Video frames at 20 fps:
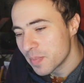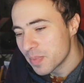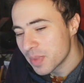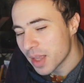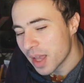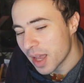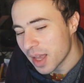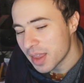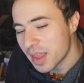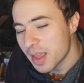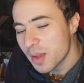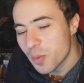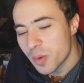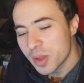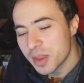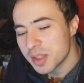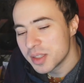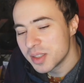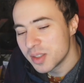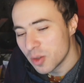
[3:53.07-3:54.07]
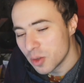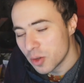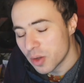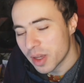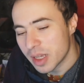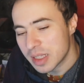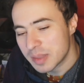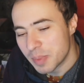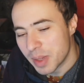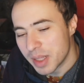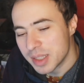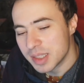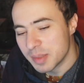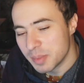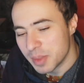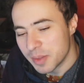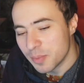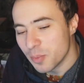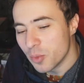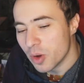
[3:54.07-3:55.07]
I think when the studio expands a
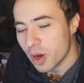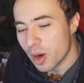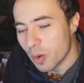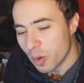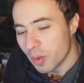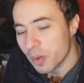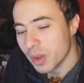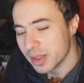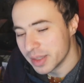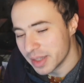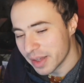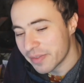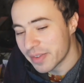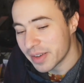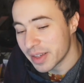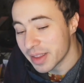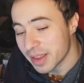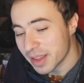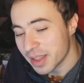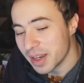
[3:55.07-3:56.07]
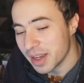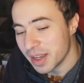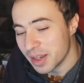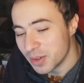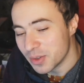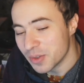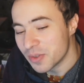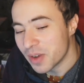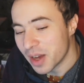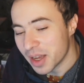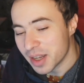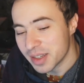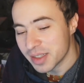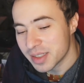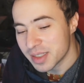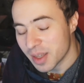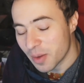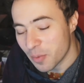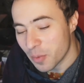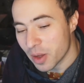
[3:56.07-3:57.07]
bit more, we will definitely need to find
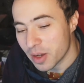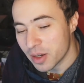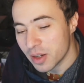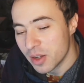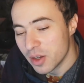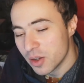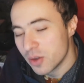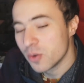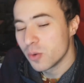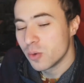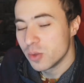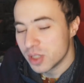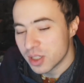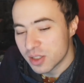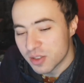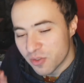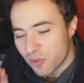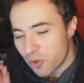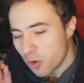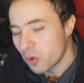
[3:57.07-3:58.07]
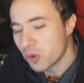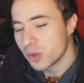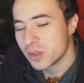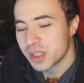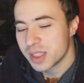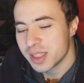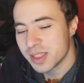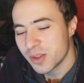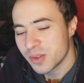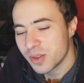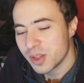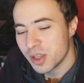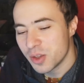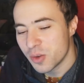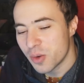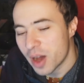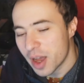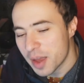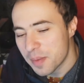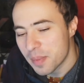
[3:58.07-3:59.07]
someone who just focuses on the
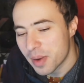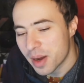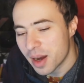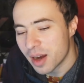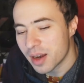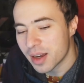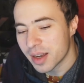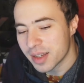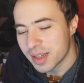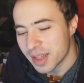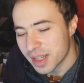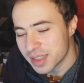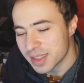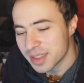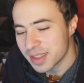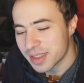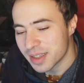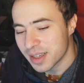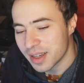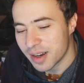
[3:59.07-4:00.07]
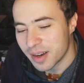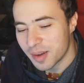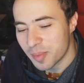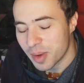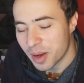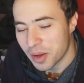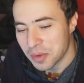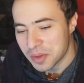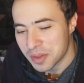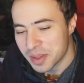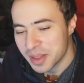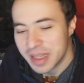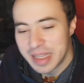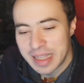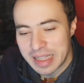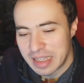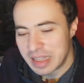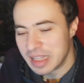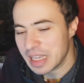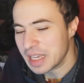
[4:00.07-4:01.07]
UI part and doesn't care about
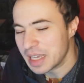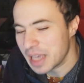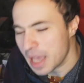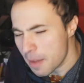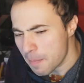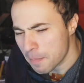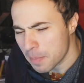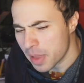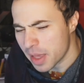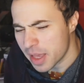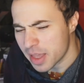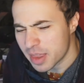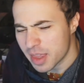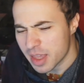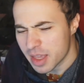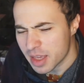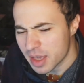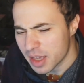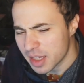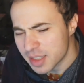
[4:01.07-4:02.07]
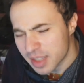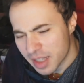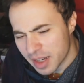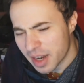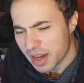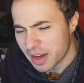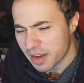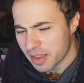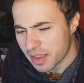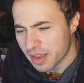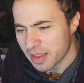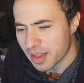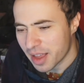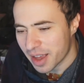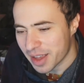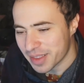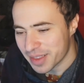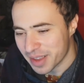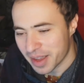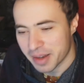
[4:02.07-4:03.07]
the gameplay thingies and anything
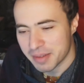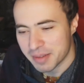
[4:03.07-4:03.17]
like that.